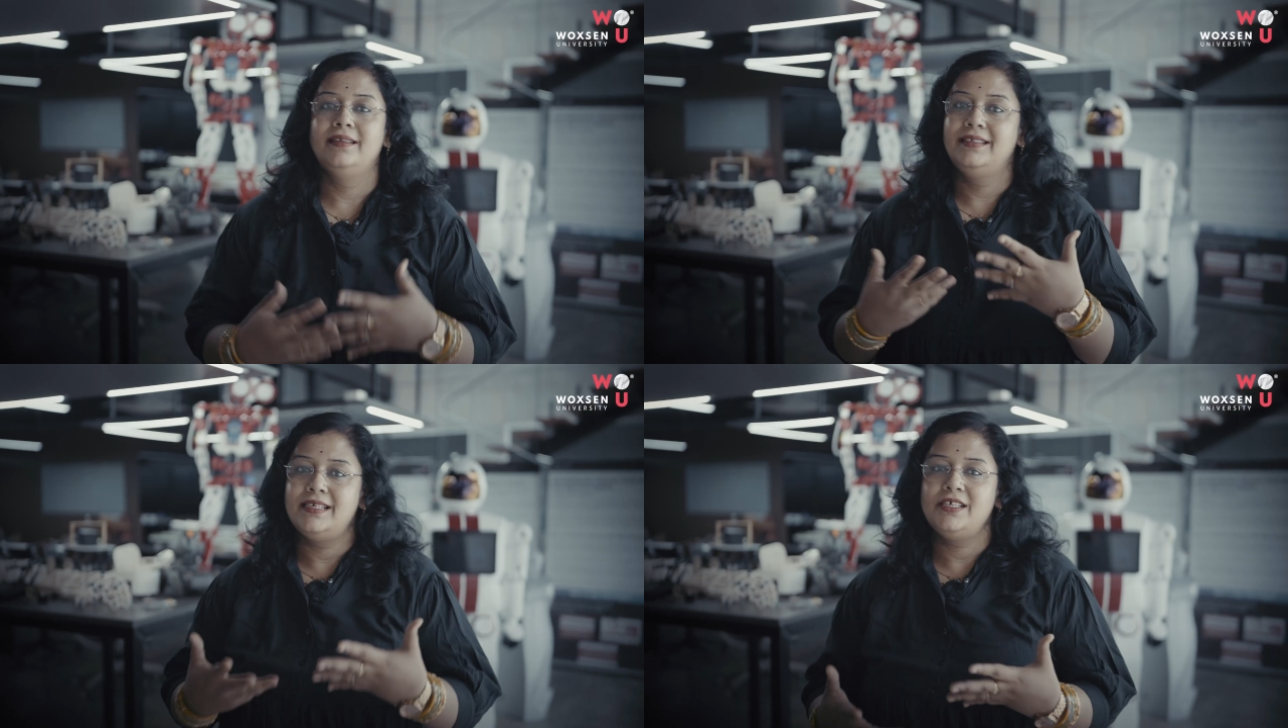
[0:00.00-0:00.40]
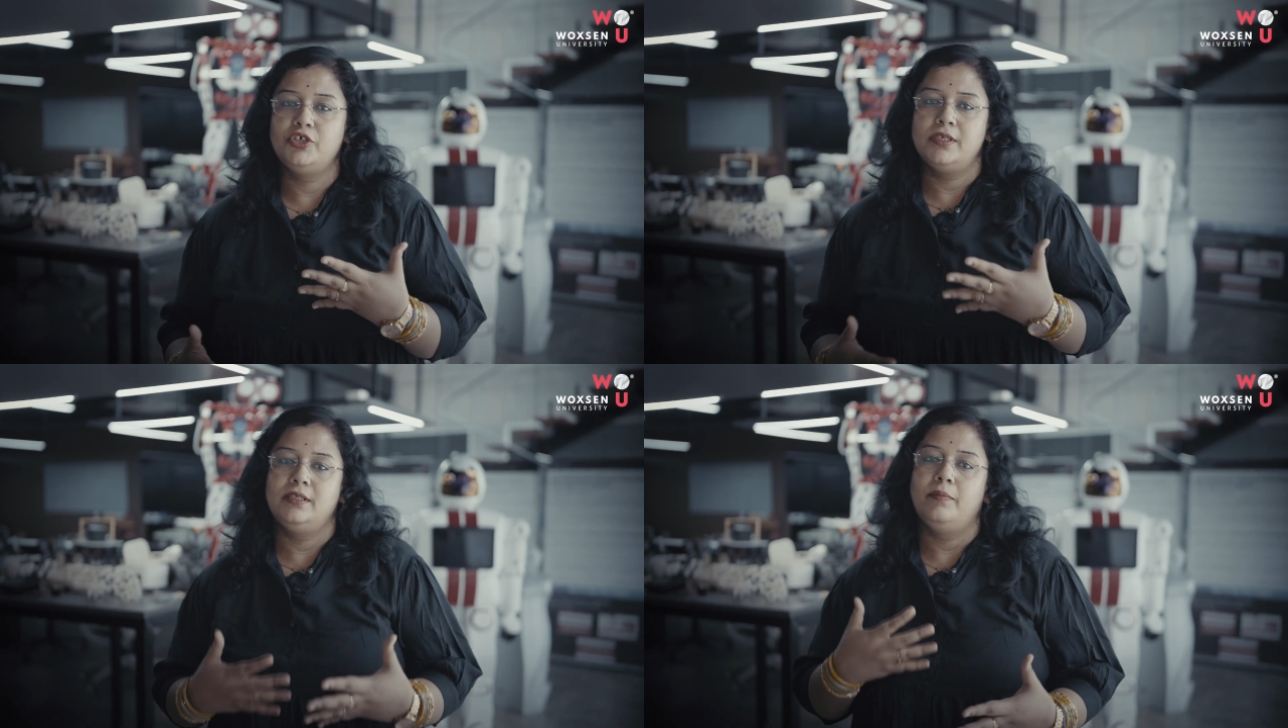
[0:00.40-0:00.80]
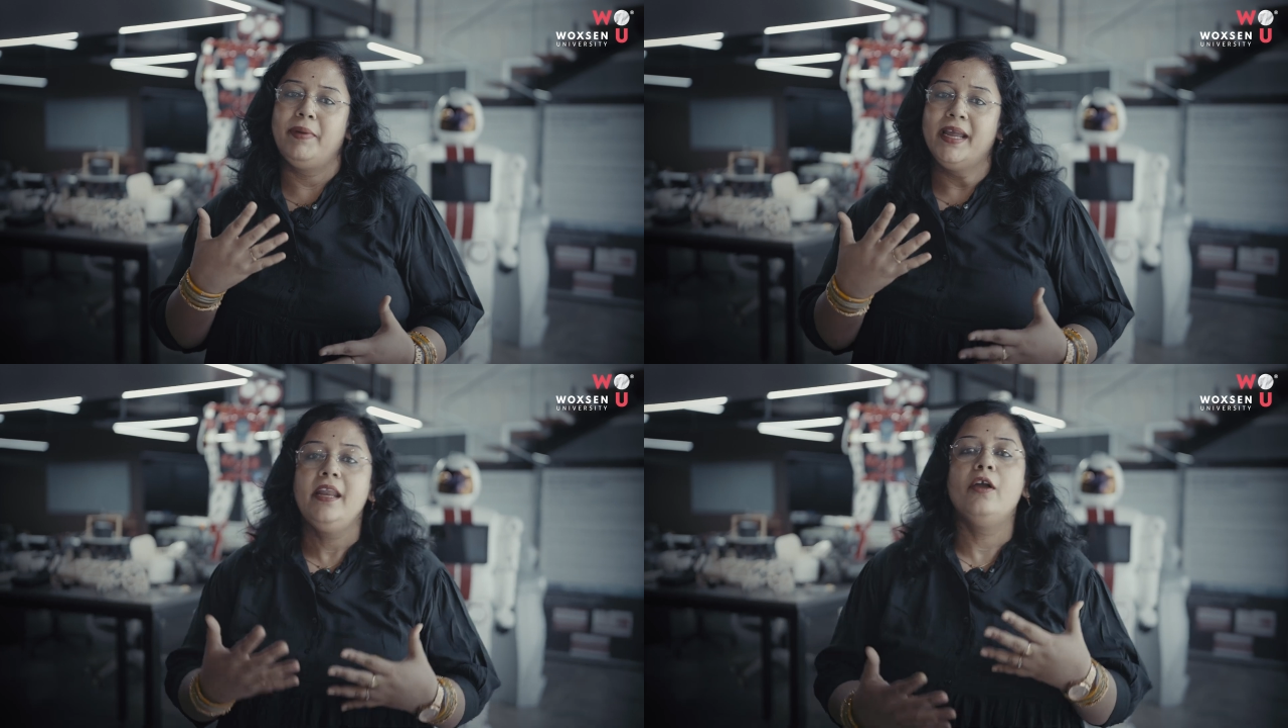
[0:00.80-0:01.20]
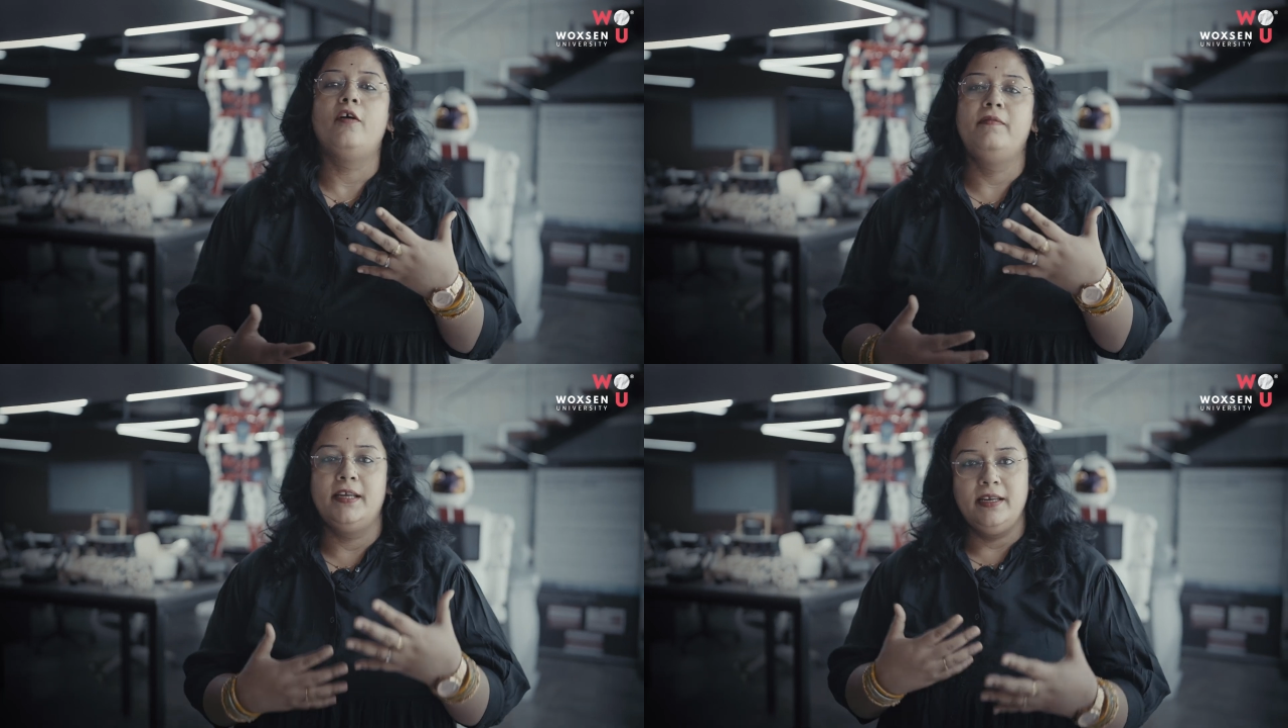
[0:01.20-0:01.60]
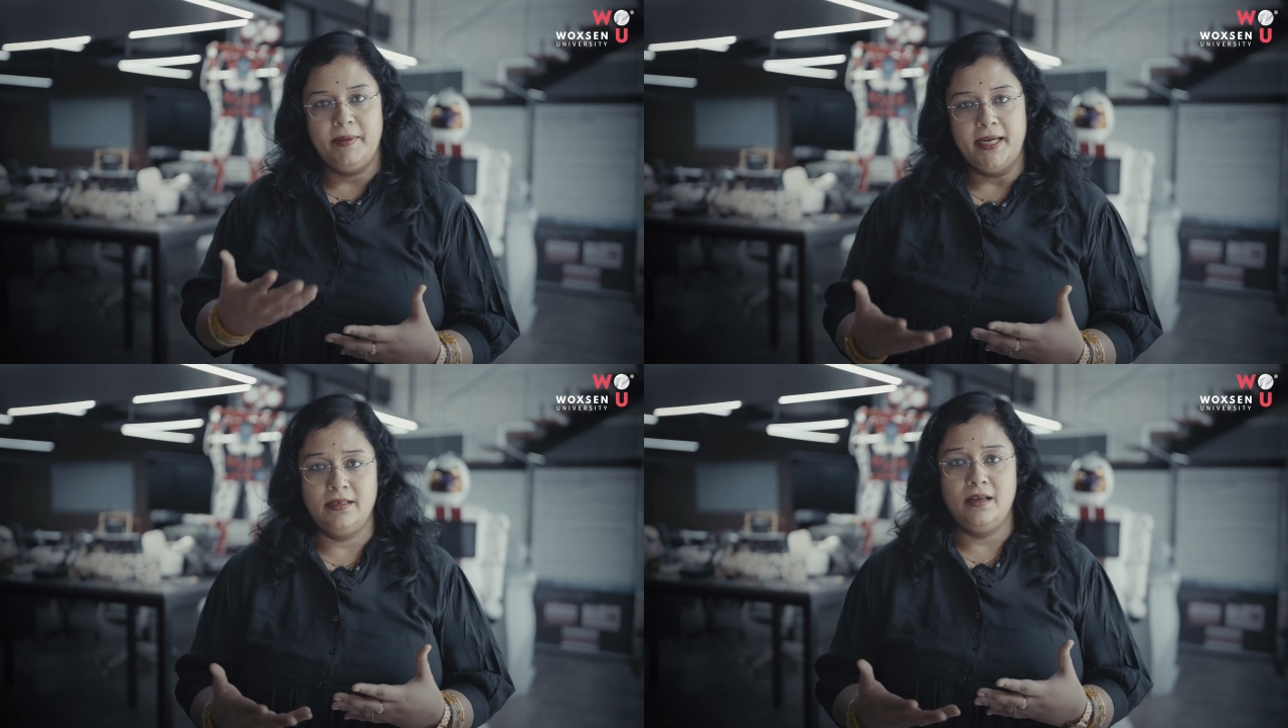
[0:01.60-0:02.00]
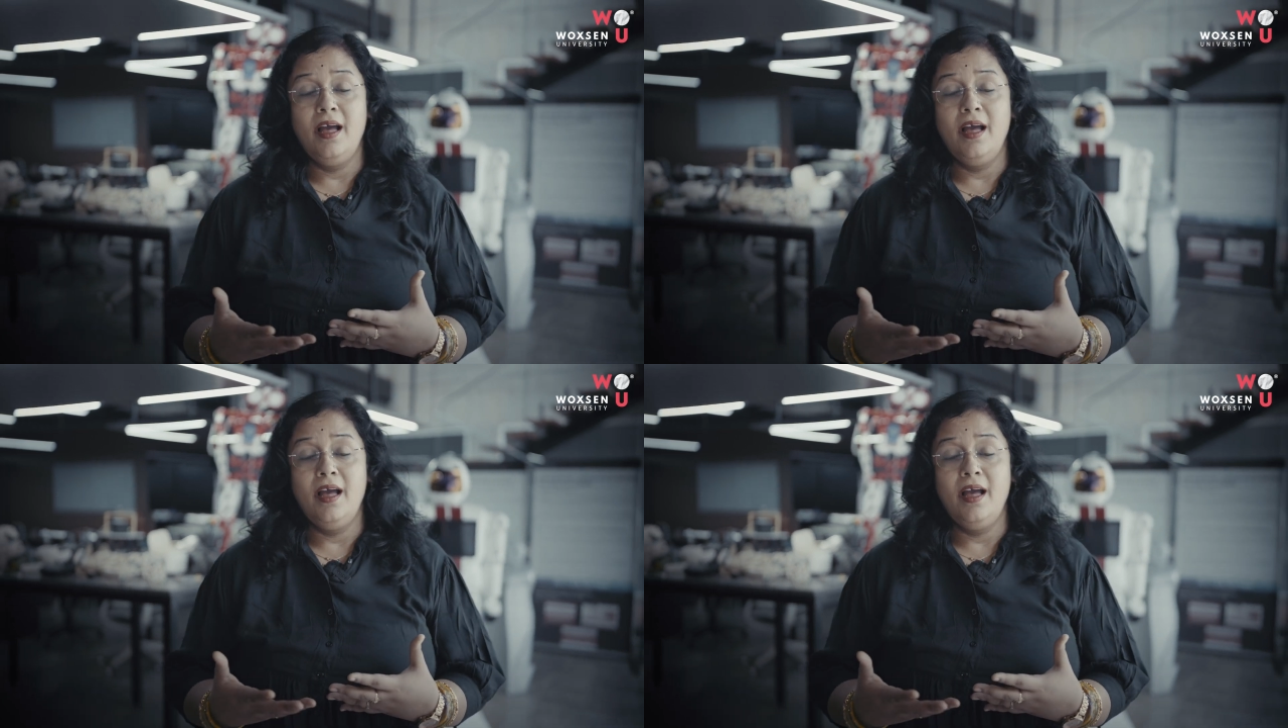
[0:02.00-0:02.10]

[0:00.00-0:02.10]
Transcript: This is just the beginning of the debate.